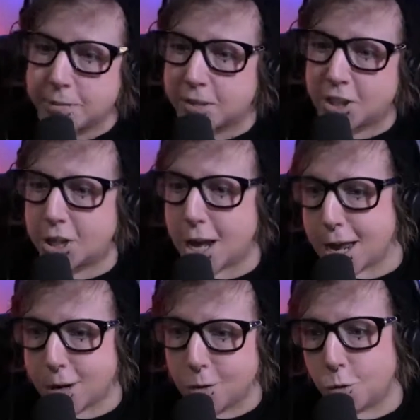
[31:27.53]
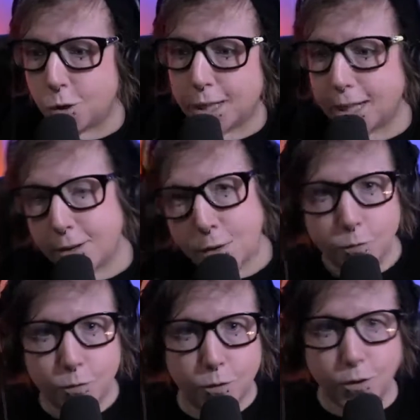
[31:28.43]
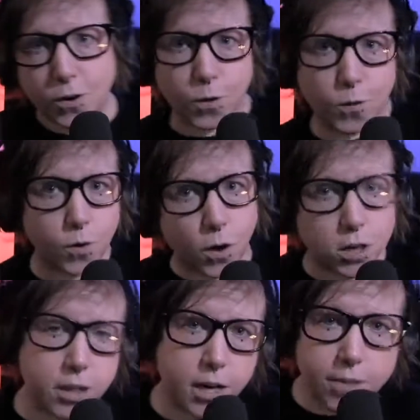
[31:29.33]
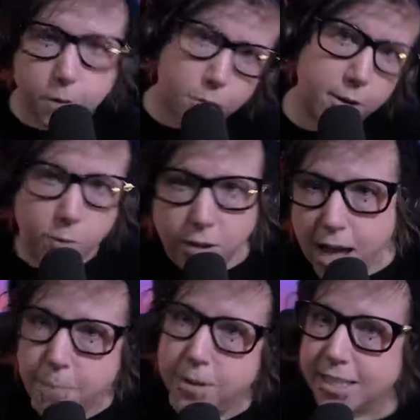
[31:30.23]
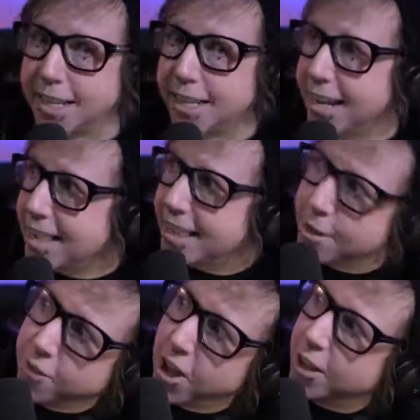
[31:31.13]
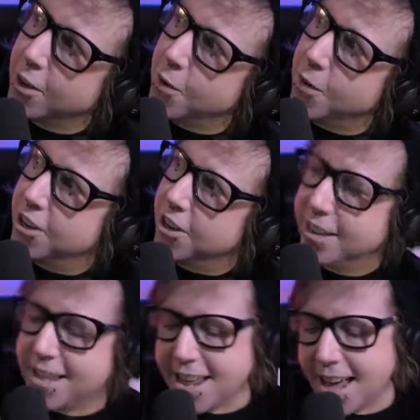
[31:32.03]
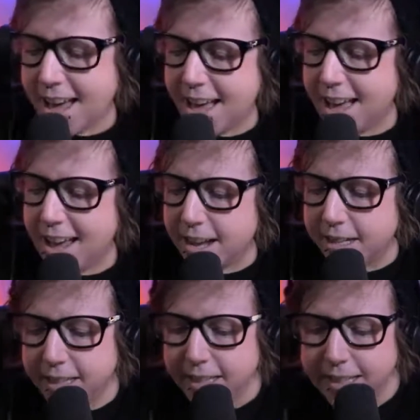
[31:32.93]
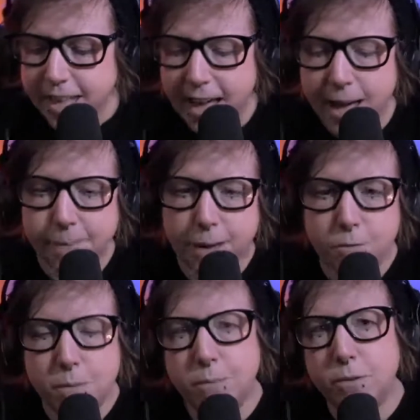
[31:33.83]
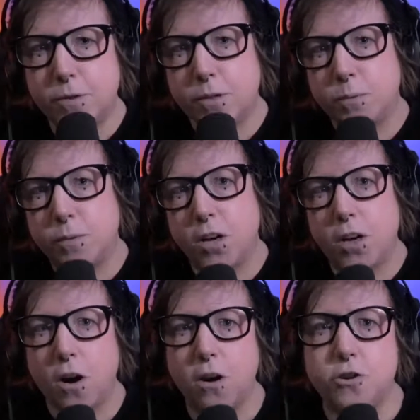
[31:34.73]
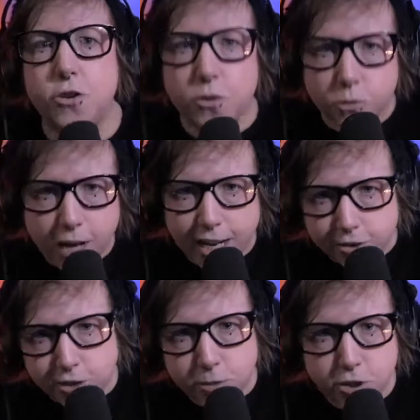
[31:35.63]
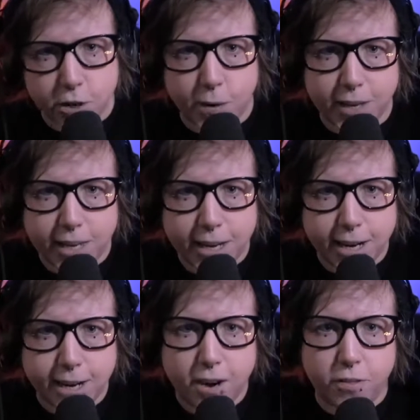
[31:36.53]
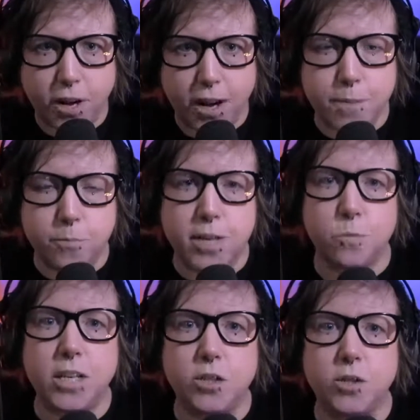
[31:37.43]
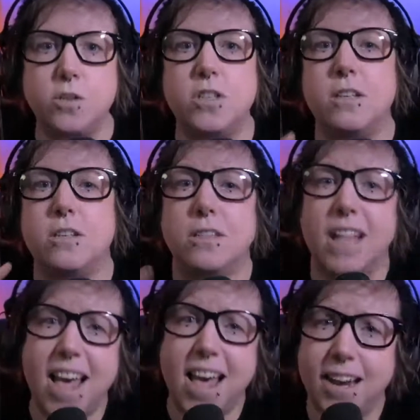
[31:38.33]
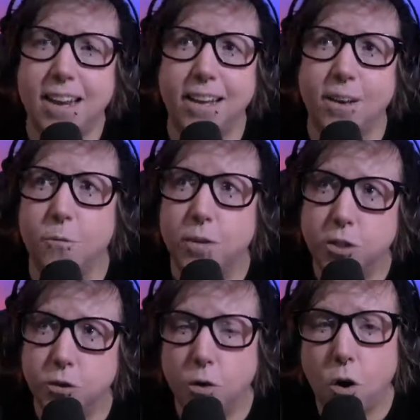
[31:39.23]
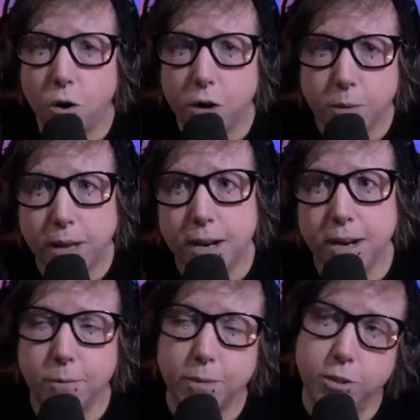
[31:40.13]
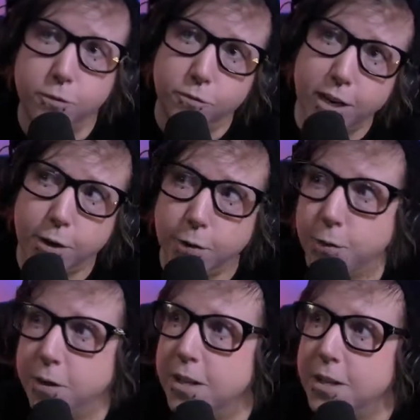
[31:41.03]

sane and working over lockdown, then we'll happily take anything you've got going. Yay! And remember, folks, we've got our new live stream studio here at the library. We do digital editing, we do audio editing, we do video,